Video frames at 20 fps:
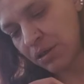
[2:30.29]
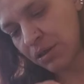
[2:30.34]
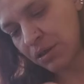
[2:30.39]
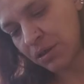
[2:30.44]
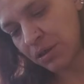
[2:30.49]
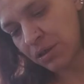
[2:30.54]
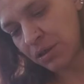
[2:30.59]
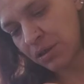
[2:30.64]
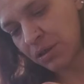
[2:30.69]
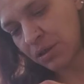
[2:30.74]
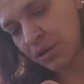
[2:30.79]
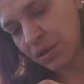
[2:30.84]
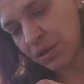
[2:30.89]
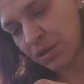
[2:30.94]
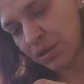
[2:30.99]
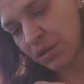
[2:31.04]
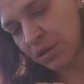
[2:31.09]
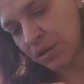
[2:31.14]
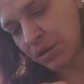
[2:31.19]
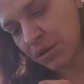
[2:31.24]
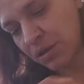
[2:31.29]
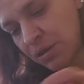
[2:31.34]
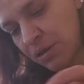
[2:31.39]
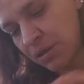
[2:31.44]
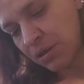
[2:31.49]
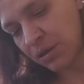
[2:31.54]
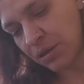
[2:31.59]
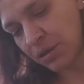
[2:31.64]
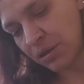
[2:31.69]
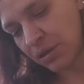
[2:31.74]

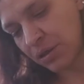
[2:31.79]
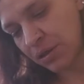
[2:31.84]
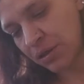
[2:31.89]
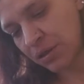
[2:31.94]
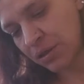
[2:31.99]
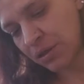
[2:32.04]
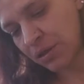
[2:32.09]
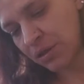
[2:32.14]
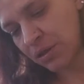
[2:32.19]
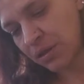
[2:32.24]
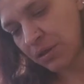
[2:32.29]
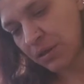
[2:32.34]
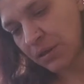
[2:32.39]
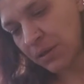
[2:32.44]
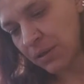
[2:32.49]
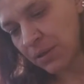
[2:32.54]
(no one is talking)